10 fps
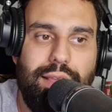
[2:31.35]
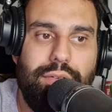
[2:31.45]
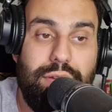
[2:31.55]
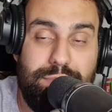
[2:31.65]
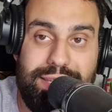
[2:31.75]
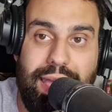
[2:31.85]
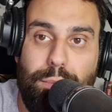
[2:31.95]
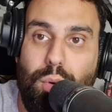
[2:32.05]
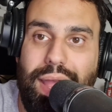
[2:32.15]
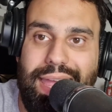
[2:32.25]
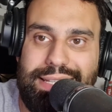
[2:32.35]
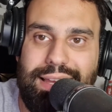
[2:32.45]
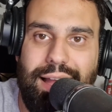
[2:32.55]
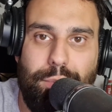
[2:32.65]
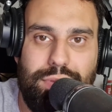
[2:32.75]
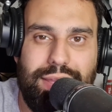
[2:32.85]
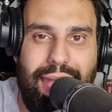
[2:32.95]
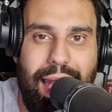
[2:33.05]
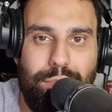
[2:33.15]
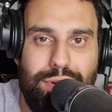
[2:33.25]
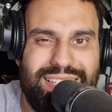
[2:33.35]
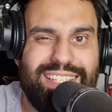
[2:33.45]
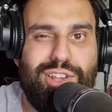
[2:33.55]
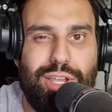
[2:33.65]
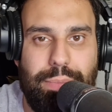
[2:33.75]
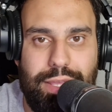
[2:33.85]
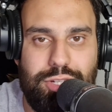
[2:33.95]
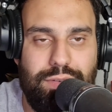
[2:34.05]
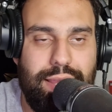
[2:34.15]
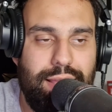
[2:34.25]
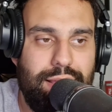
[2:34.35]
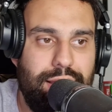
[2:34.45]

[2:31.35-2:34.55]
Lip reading: for him to get more airtime with the cameras and the documentary,